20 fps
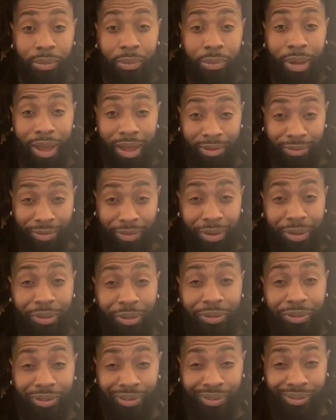My
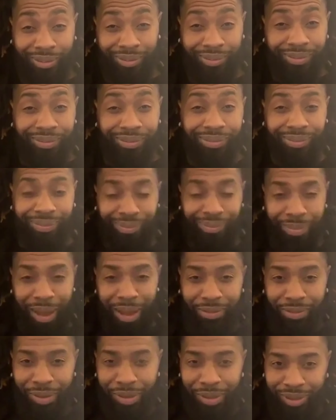verse.
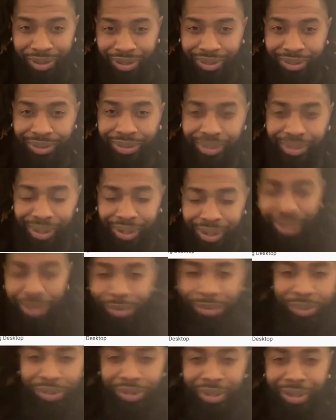My verse. Yeah,
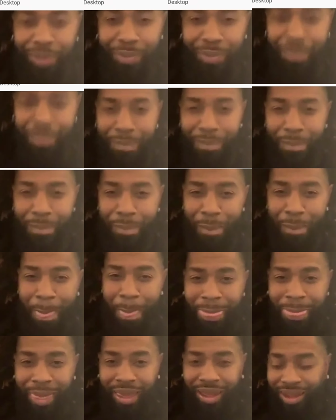that's what's
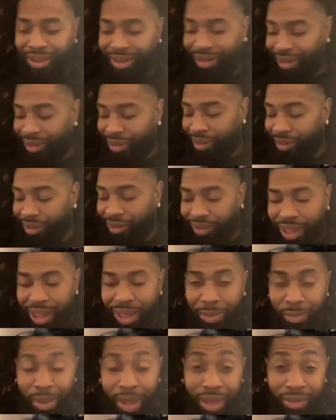up.
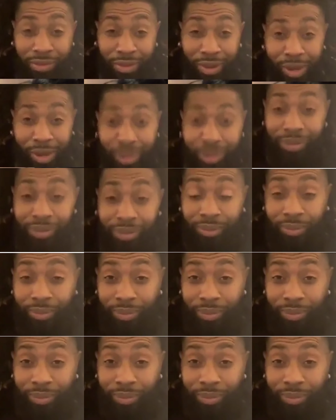Hey, my verse.